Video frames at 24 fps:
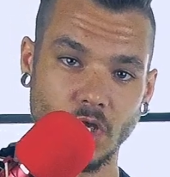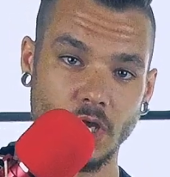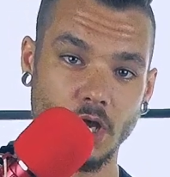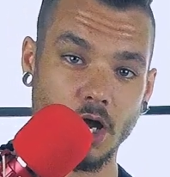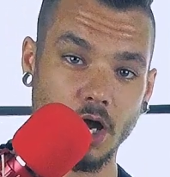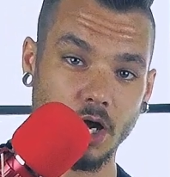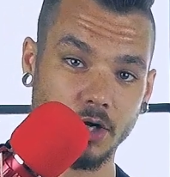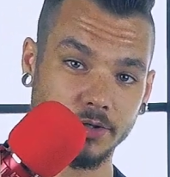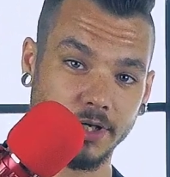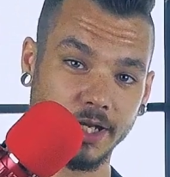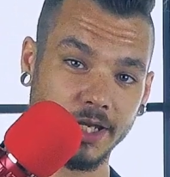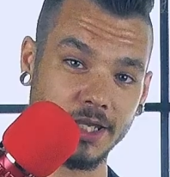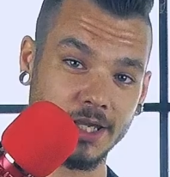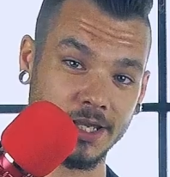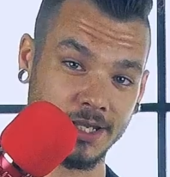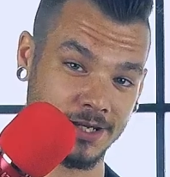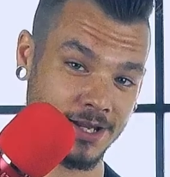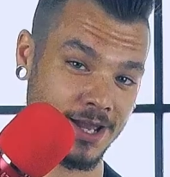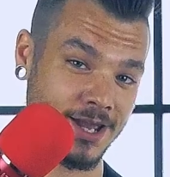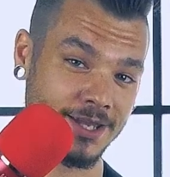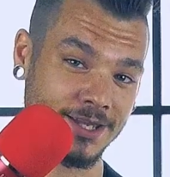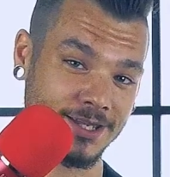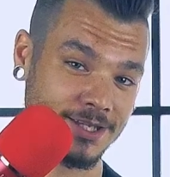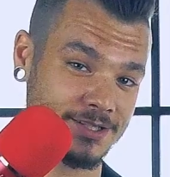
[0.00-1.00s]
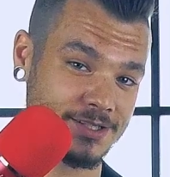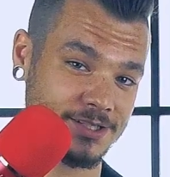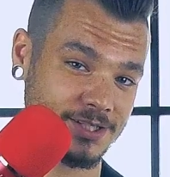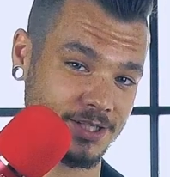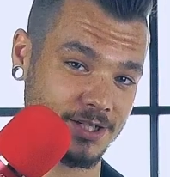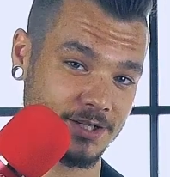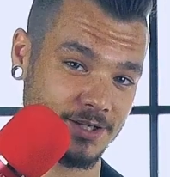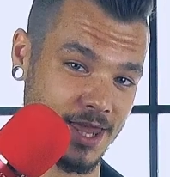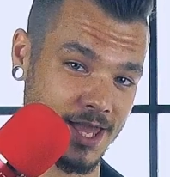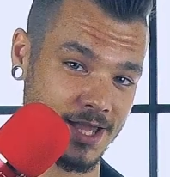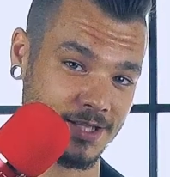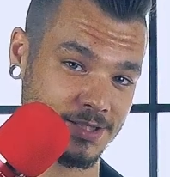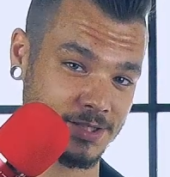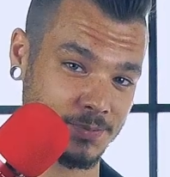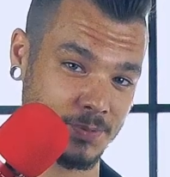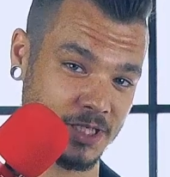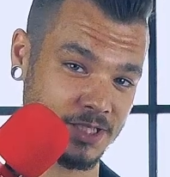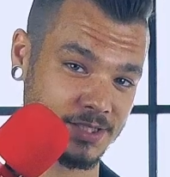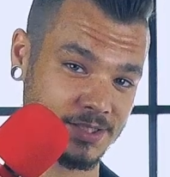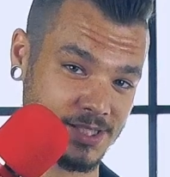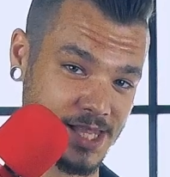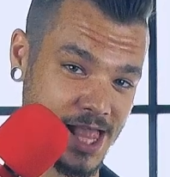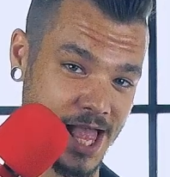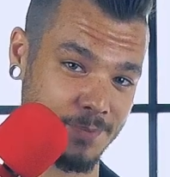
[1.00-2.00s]
alright, and I consider that to be
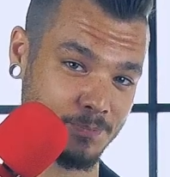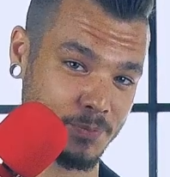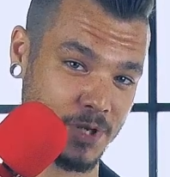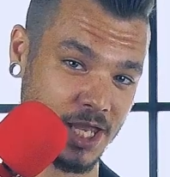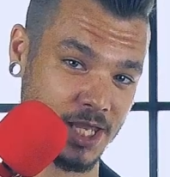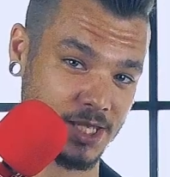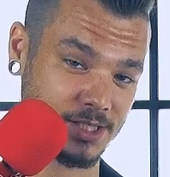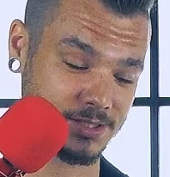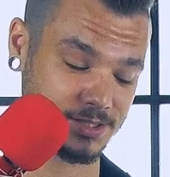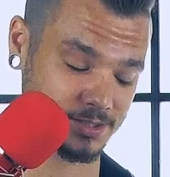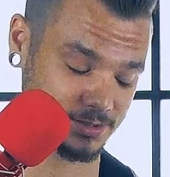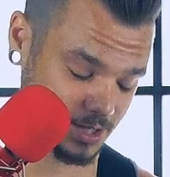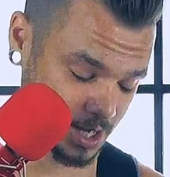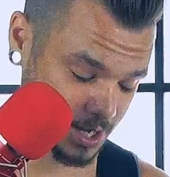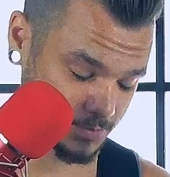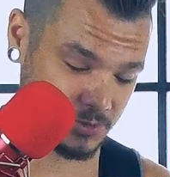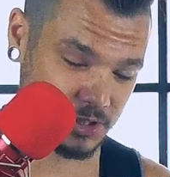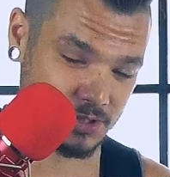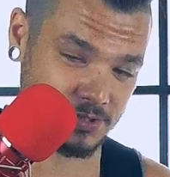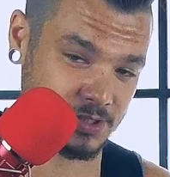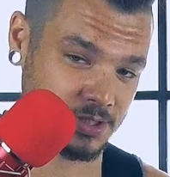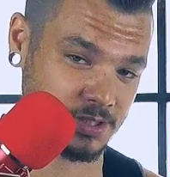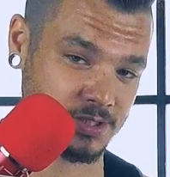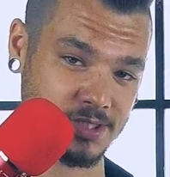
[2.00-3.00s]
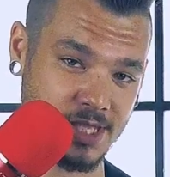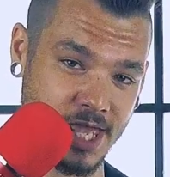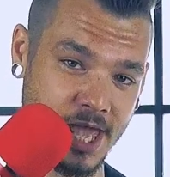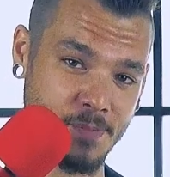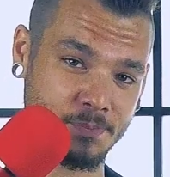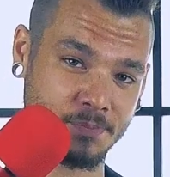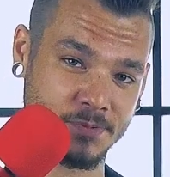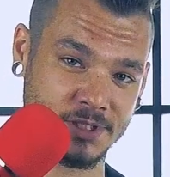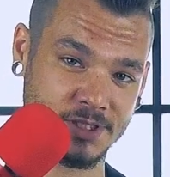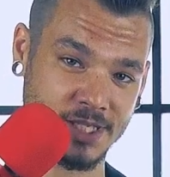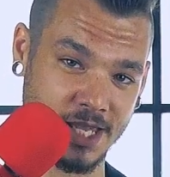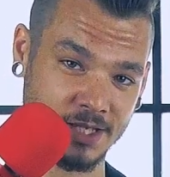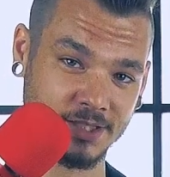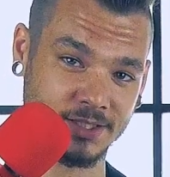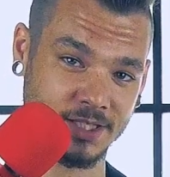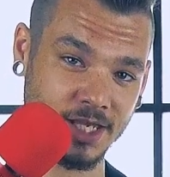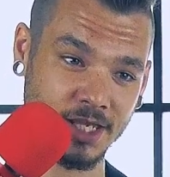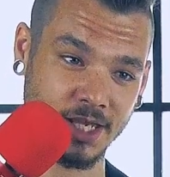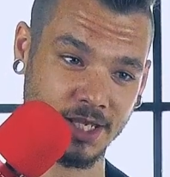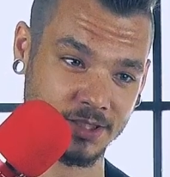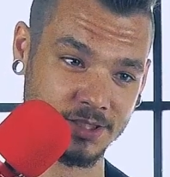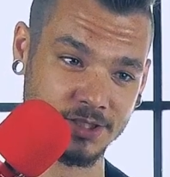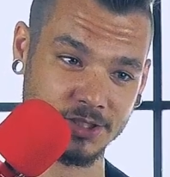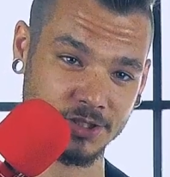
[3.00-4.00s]
slap bass. I'm using slap
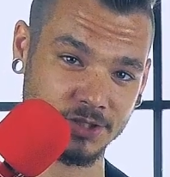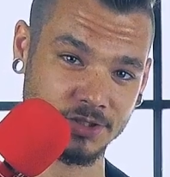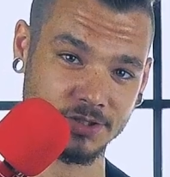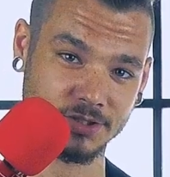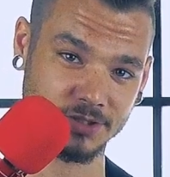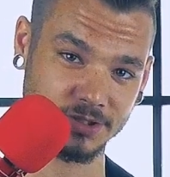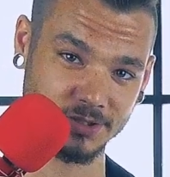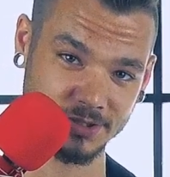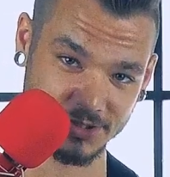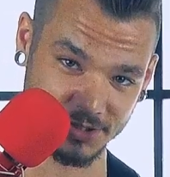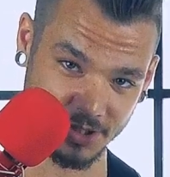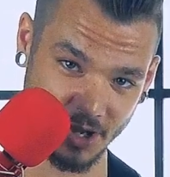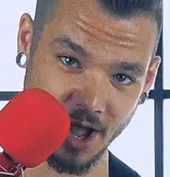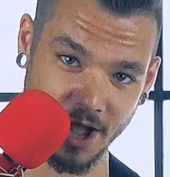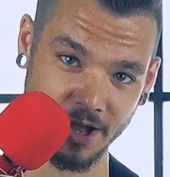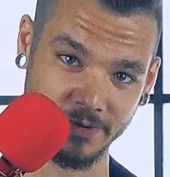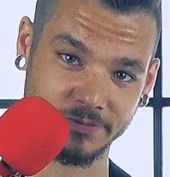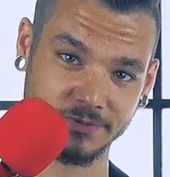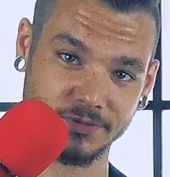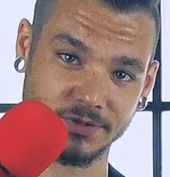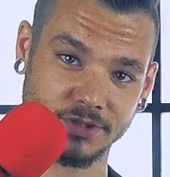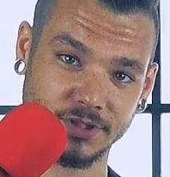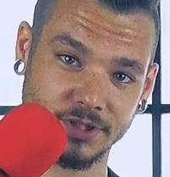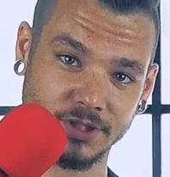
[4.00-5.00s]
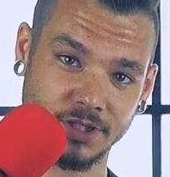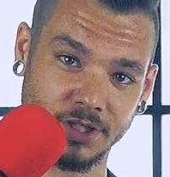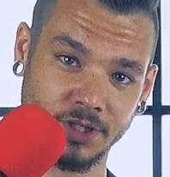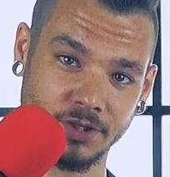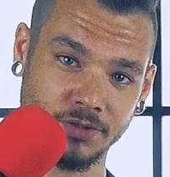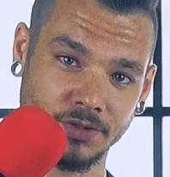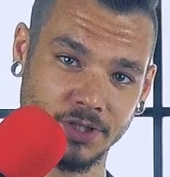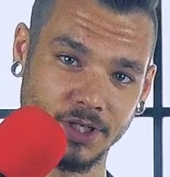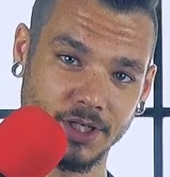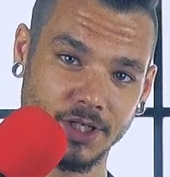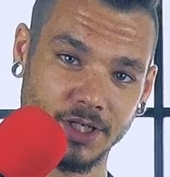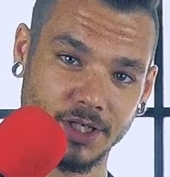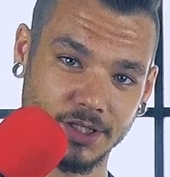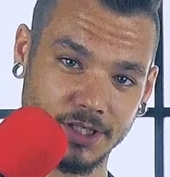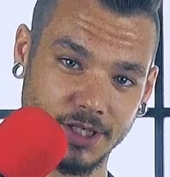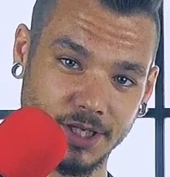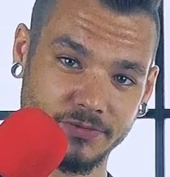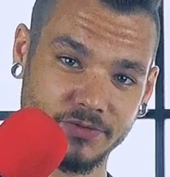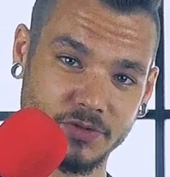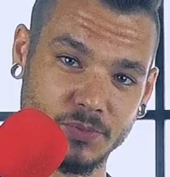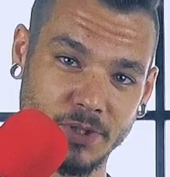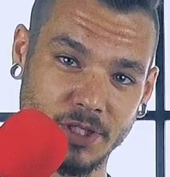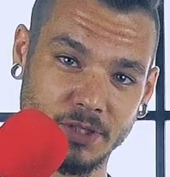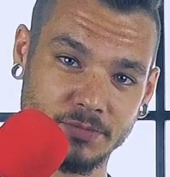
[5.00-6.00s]
technique, it's just soft, you know? You
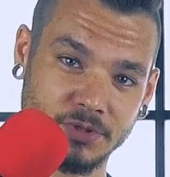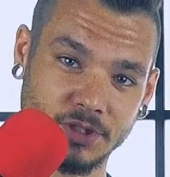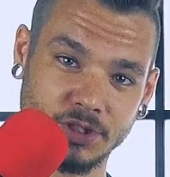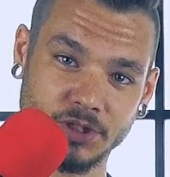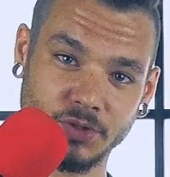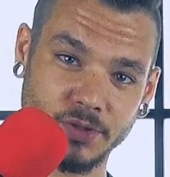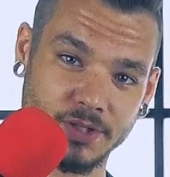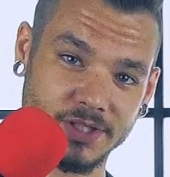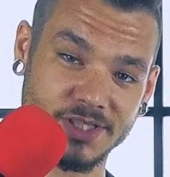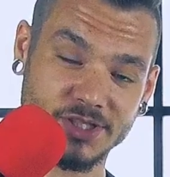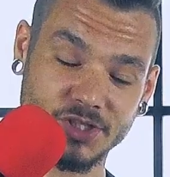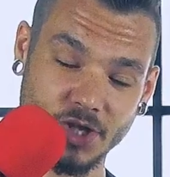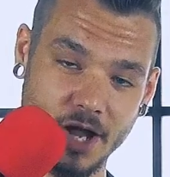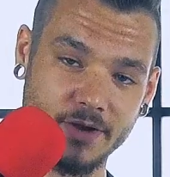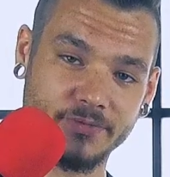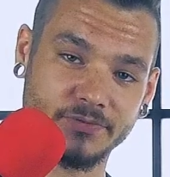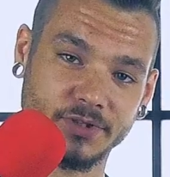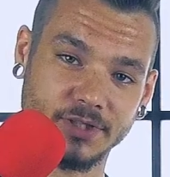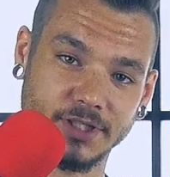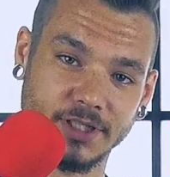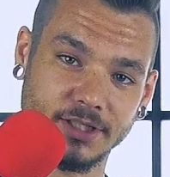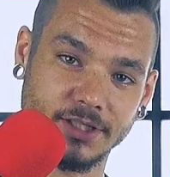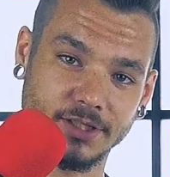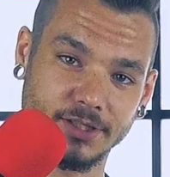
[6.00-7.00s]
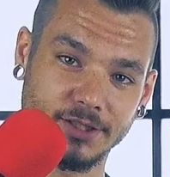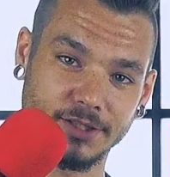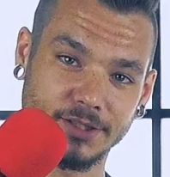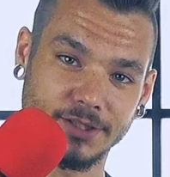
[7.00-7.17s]
have to be able to do it softly.